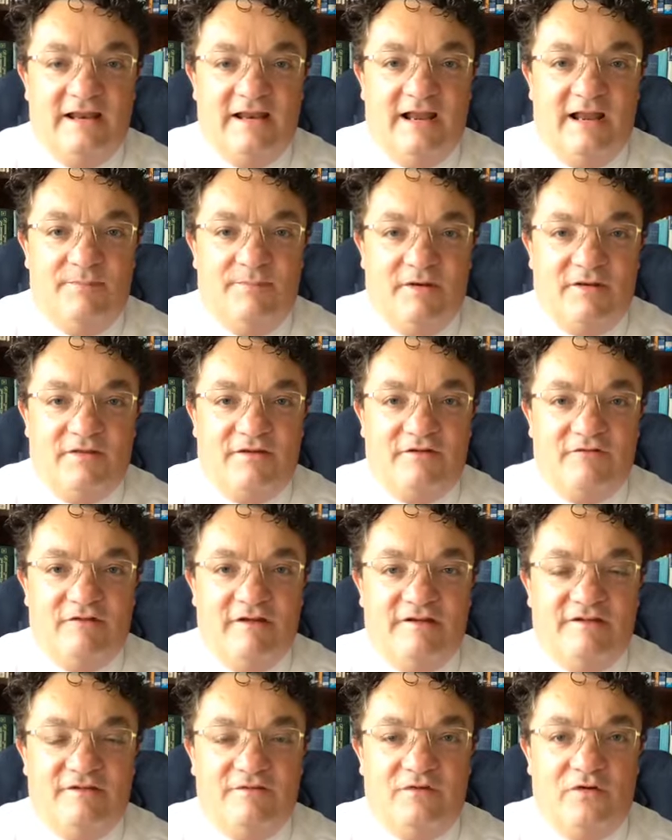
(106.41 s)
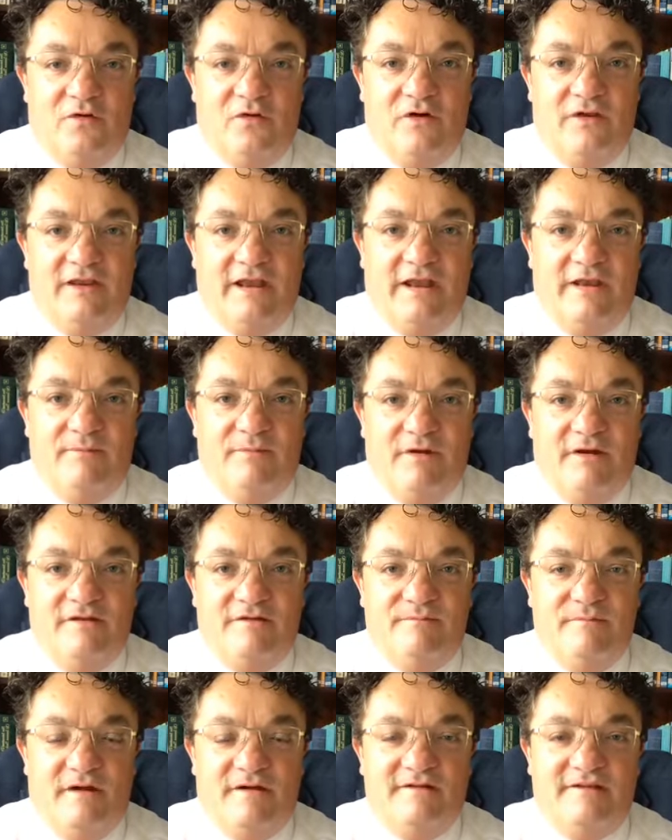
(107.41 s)
about the grace of God and about
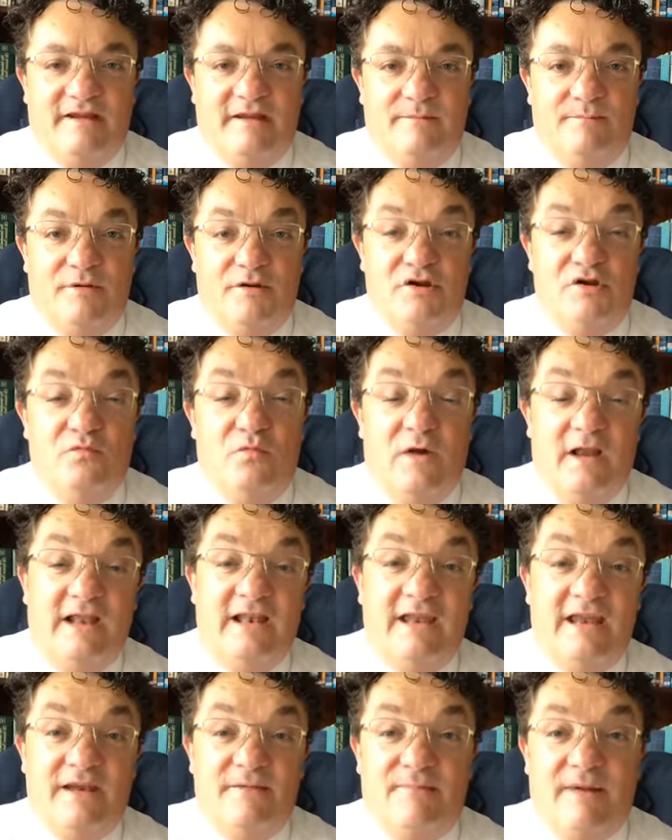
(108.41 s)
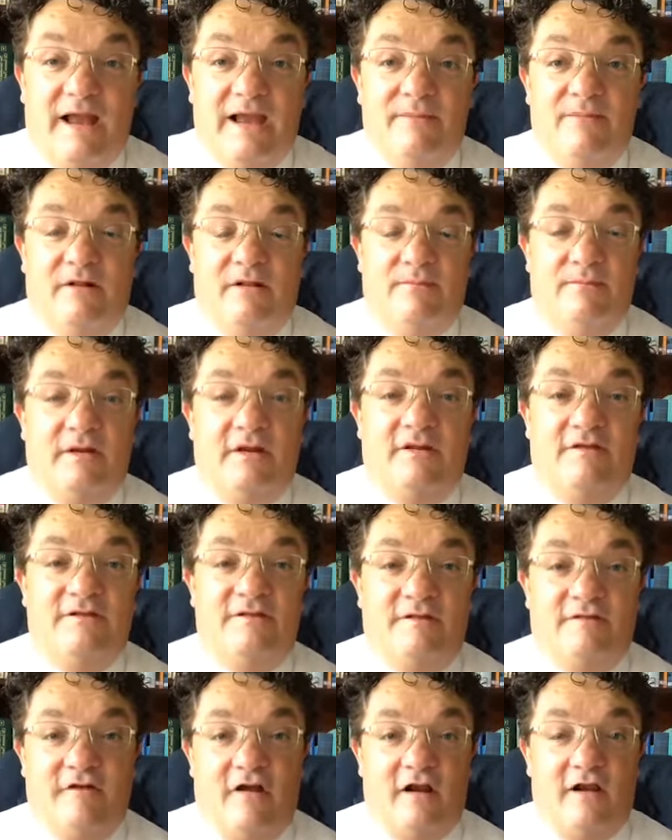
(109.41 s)
his mercy. But you will need a Bible because
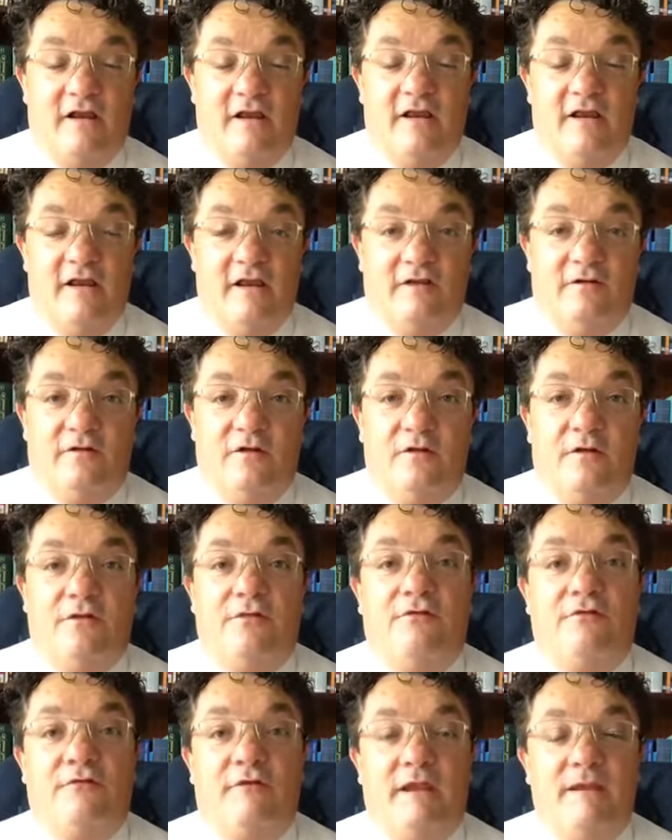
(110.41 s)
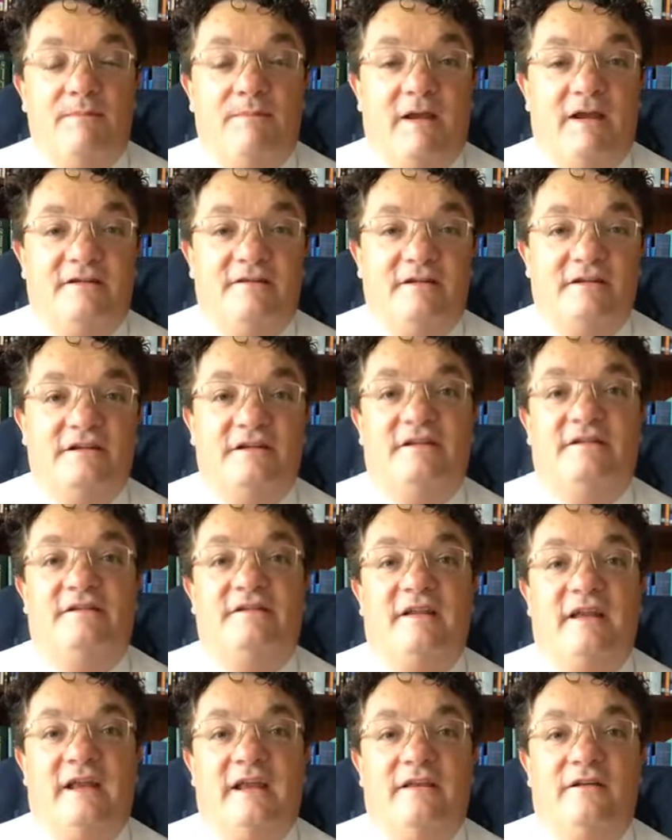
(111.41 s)
there are two or three
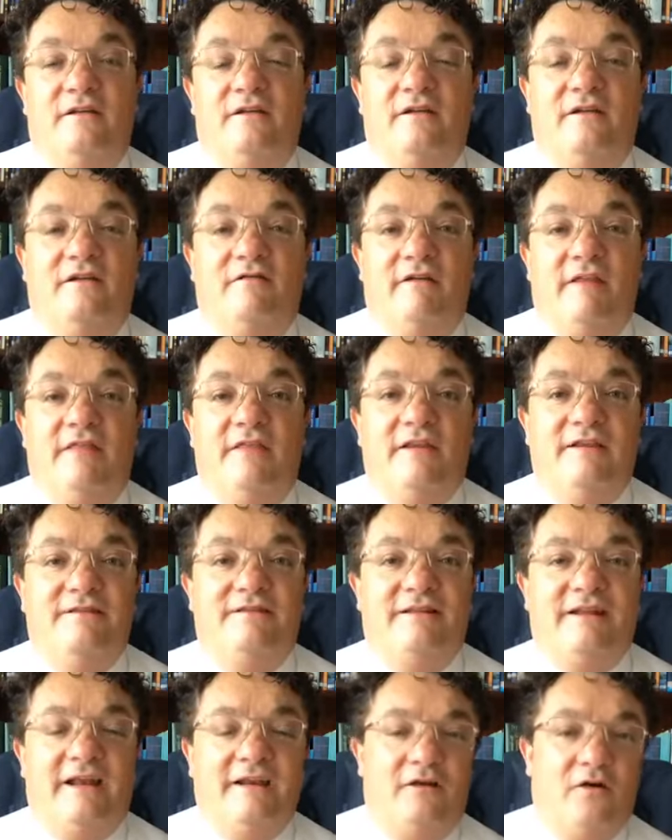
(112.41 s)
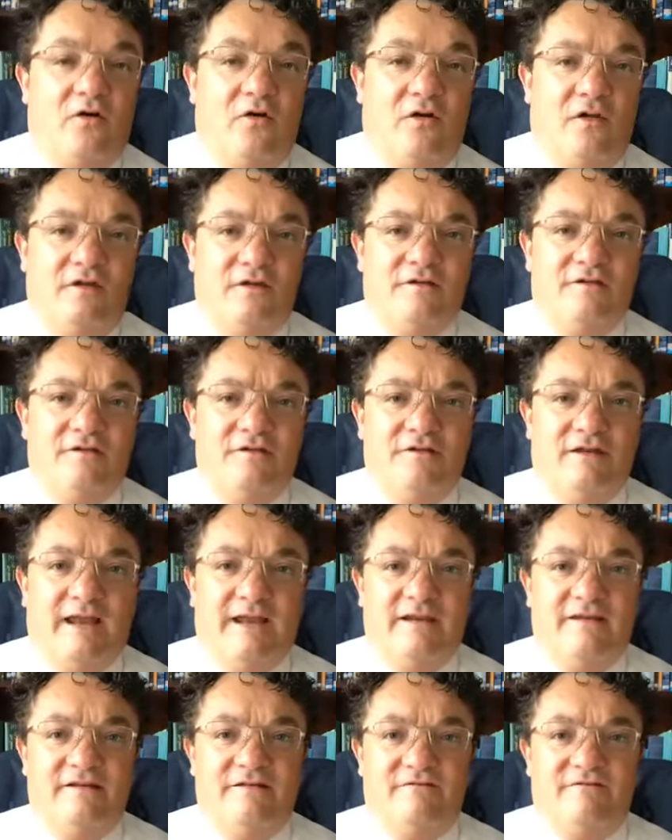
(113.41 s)
passages in 2 Corinthians that I'd also
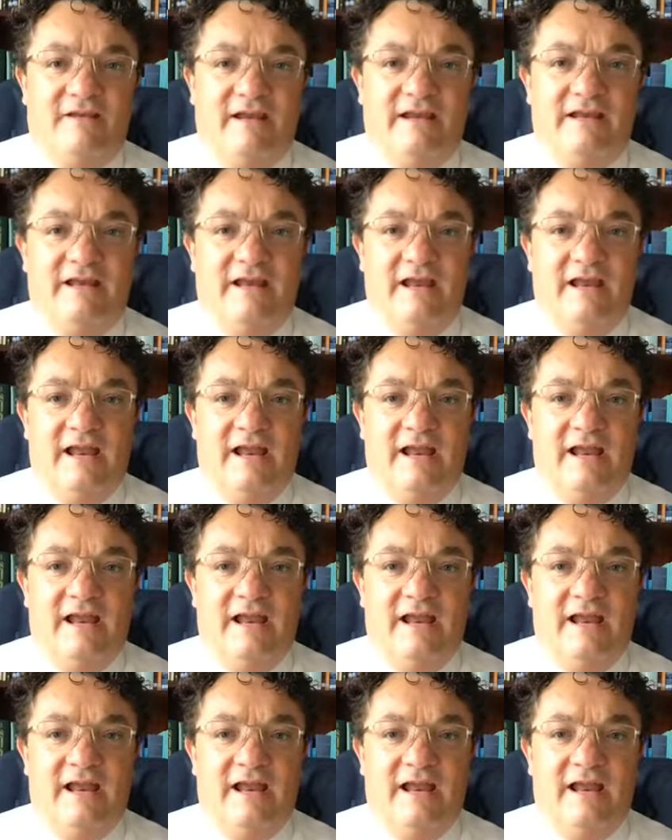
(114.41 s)
like to read